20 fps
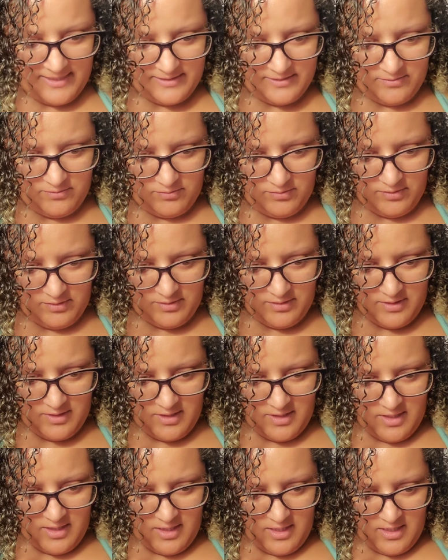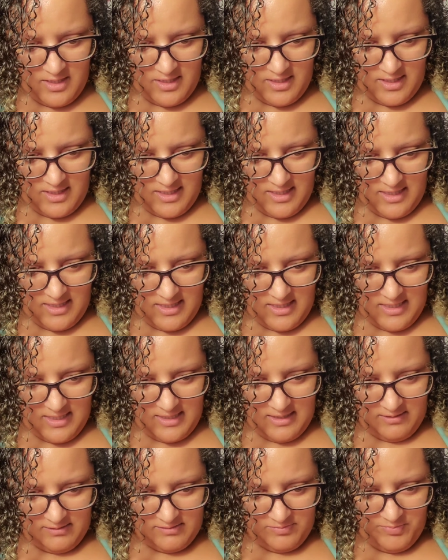school.
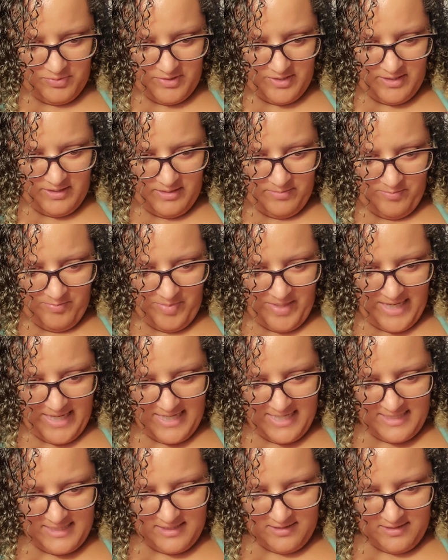And I was putting a band